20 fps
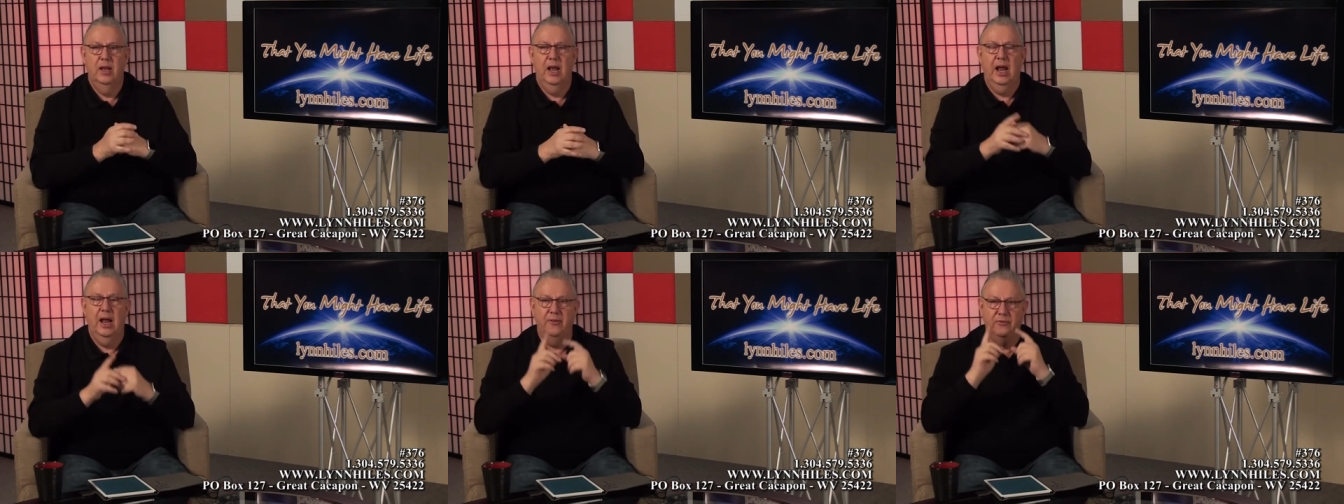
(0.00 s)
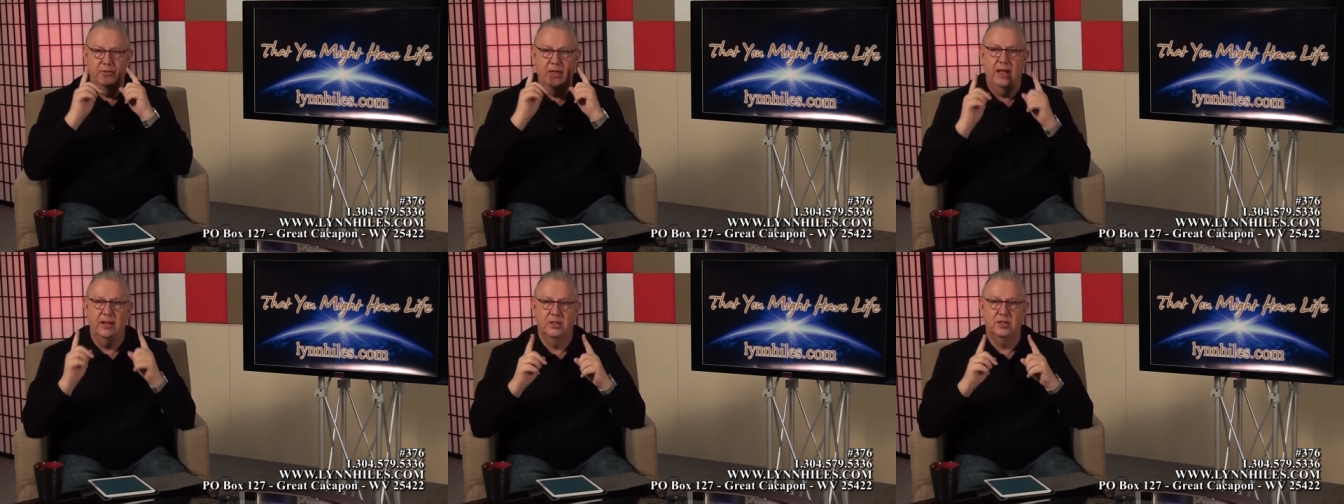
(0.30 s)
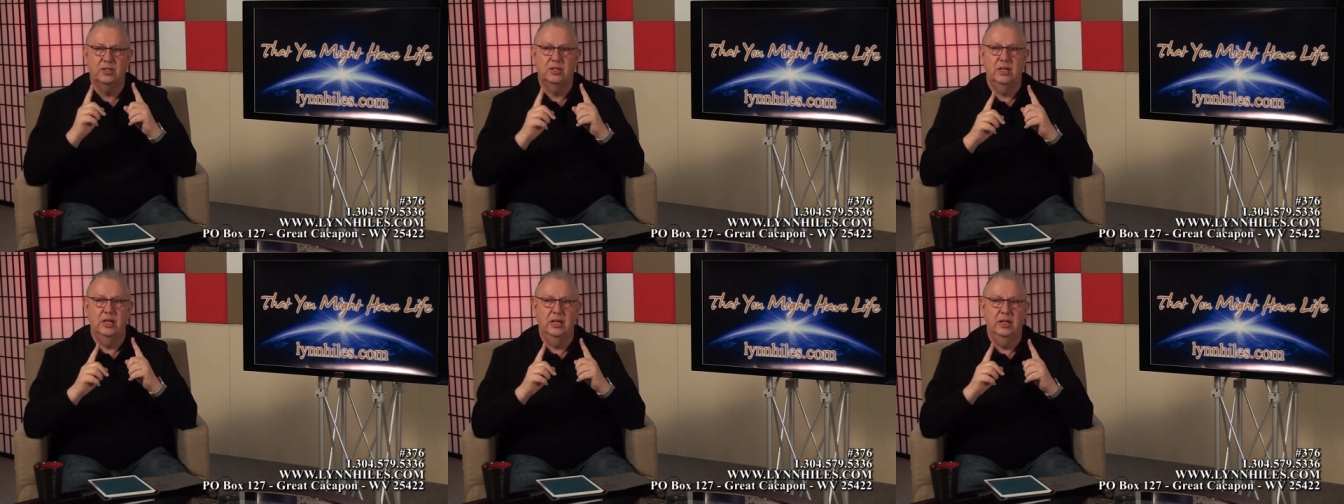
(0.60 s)
And that
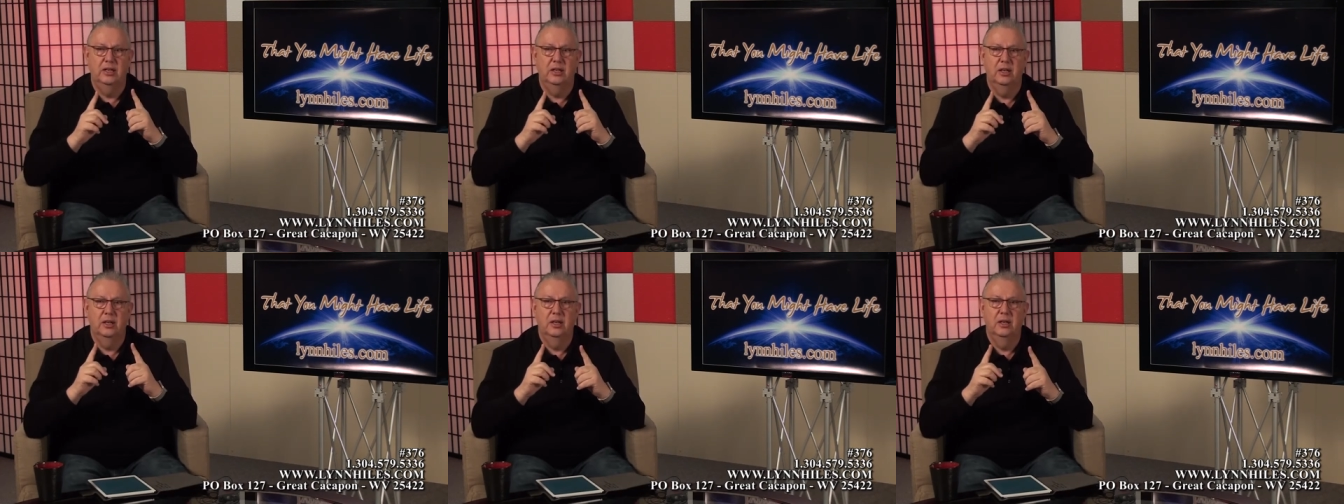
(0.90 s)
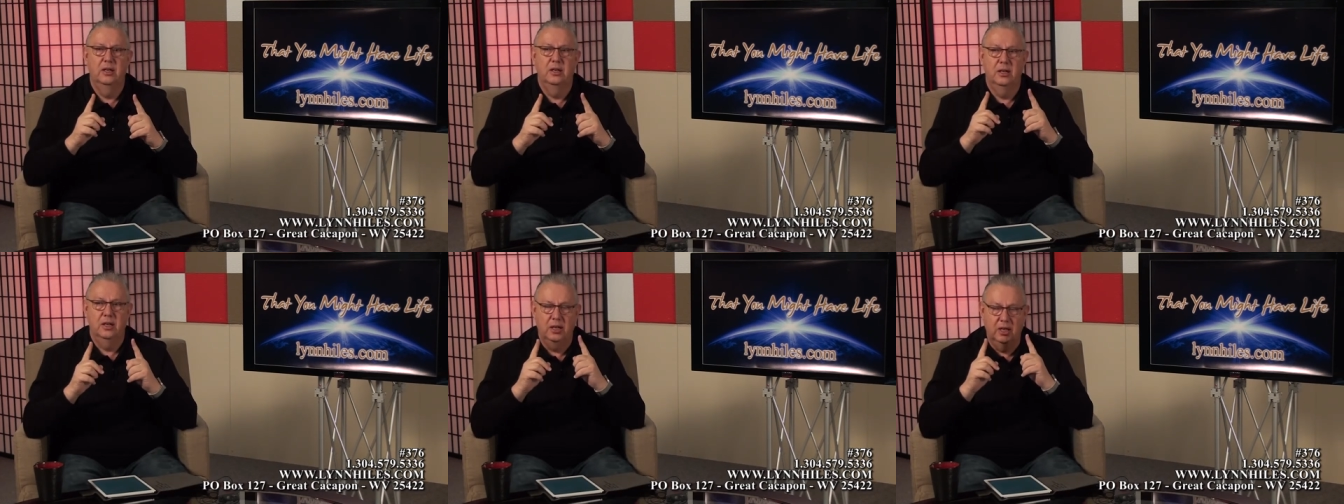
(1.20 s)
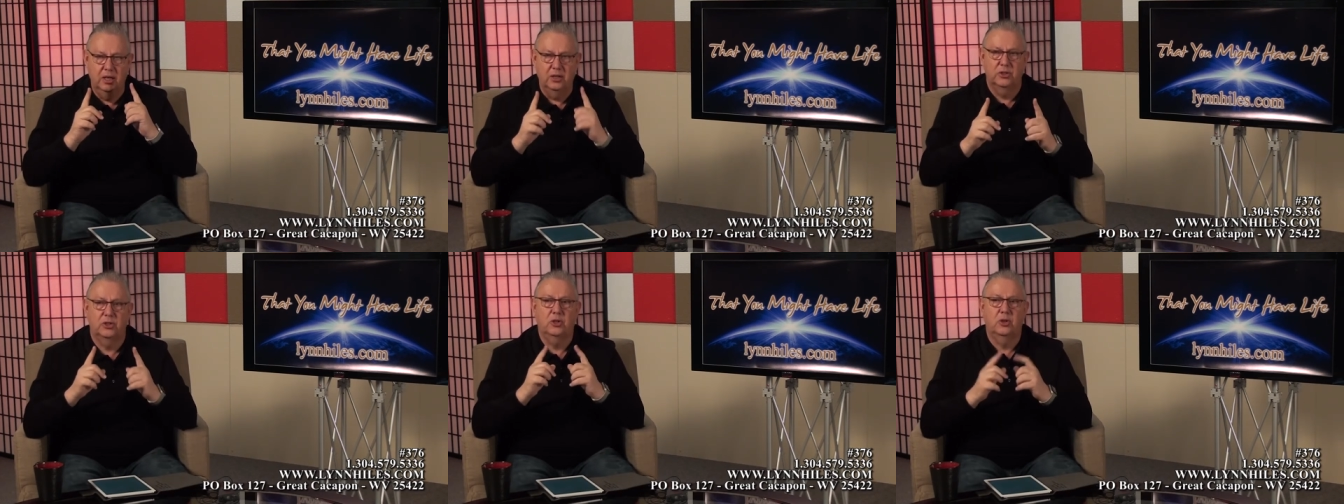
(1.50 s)
seed
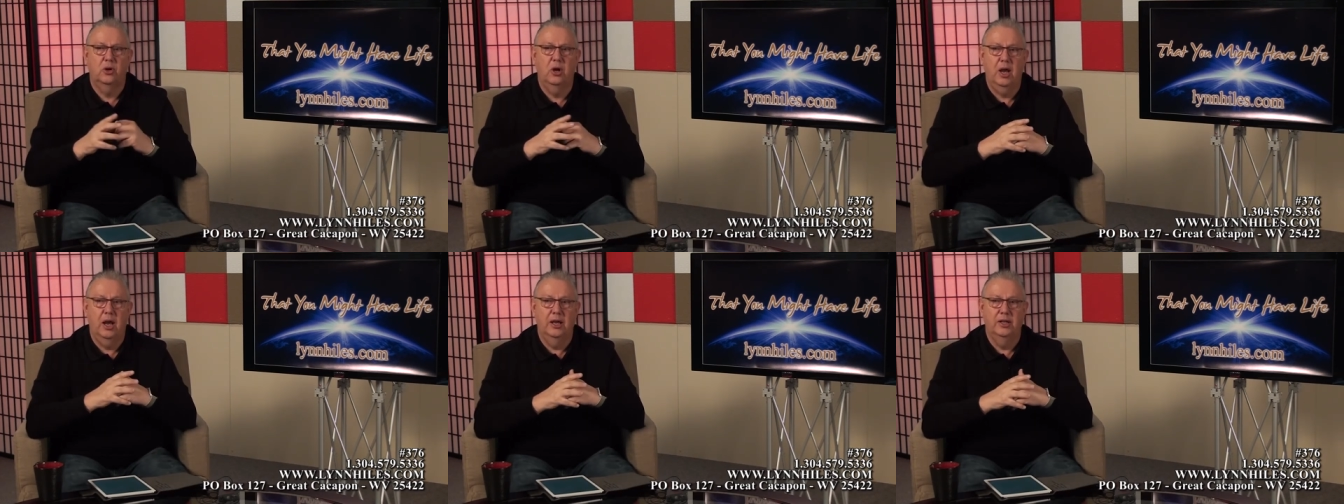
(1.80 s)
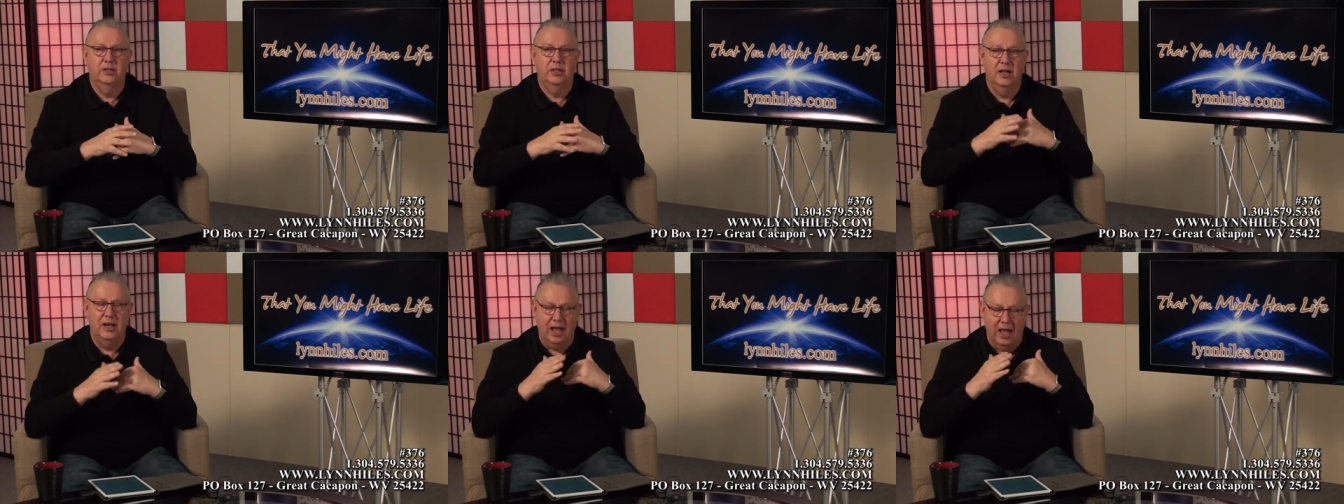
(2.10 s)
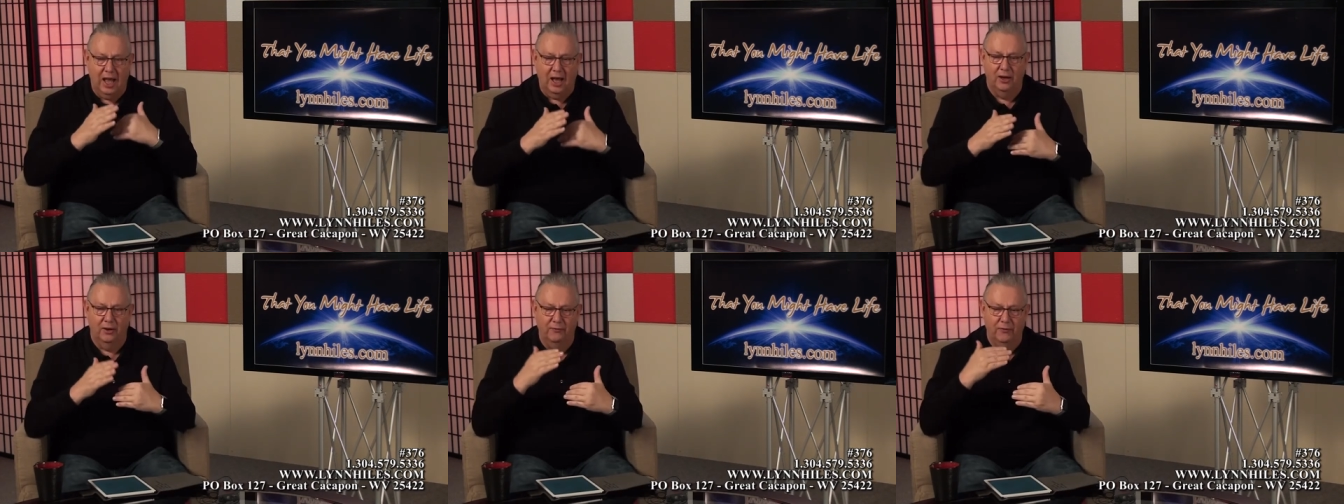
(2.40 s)
is Christ. And
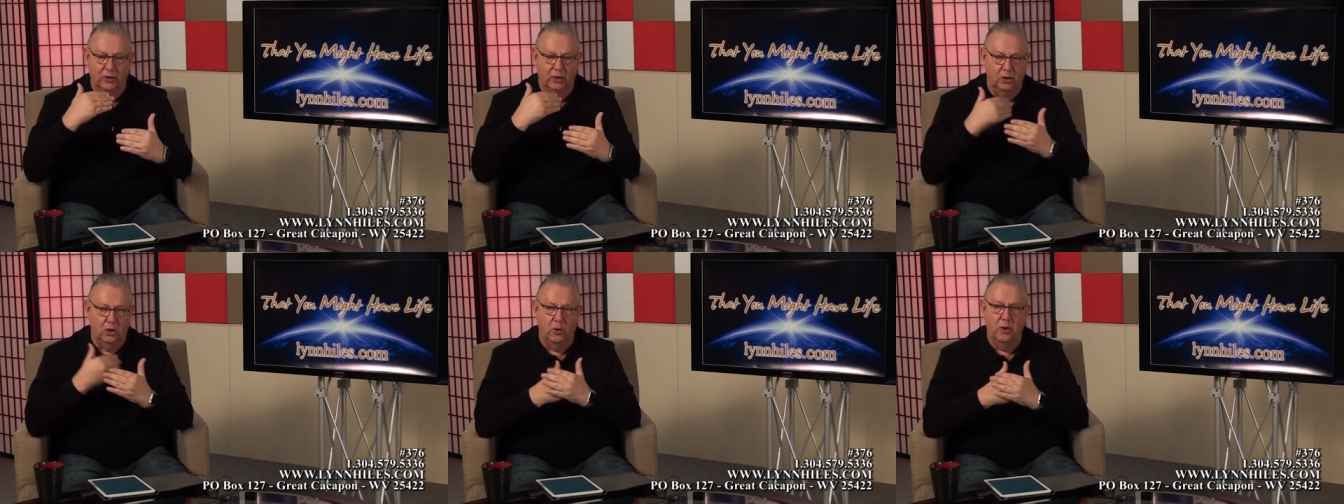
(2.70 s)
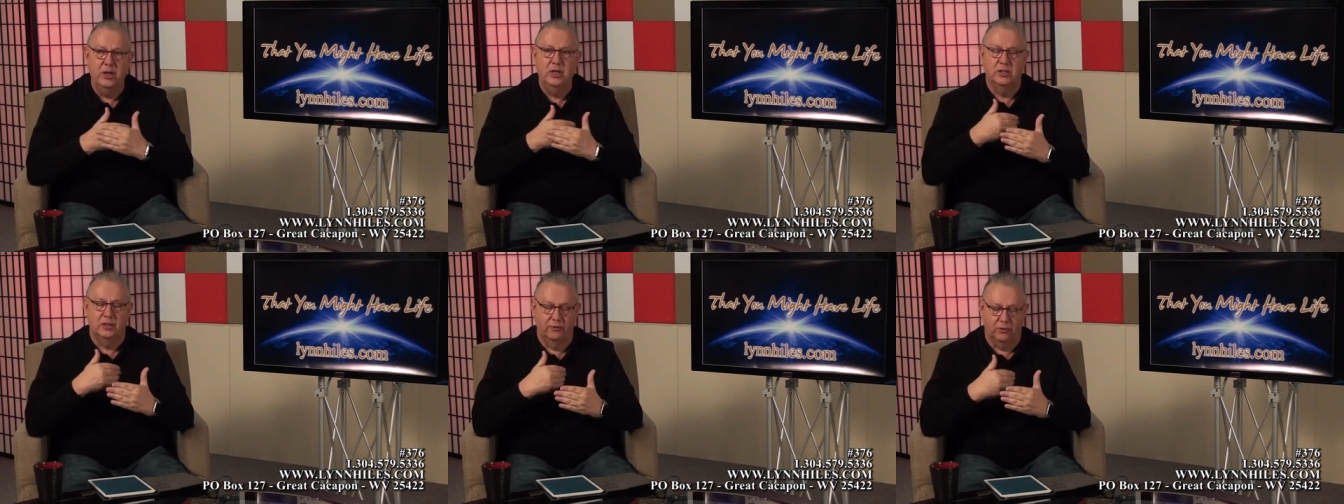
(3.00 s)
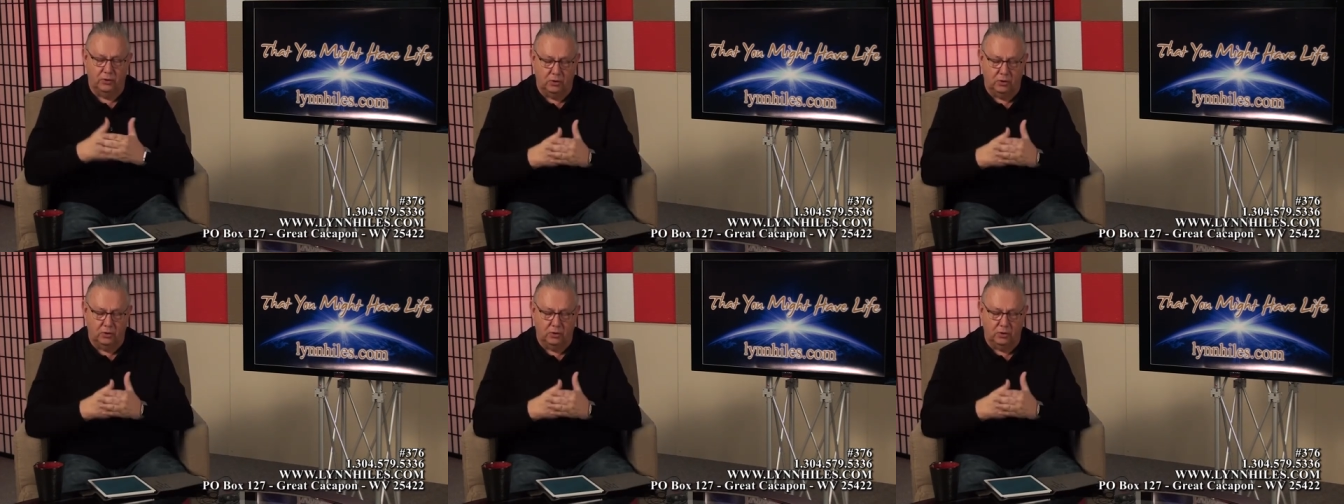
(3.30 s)
out of the loins of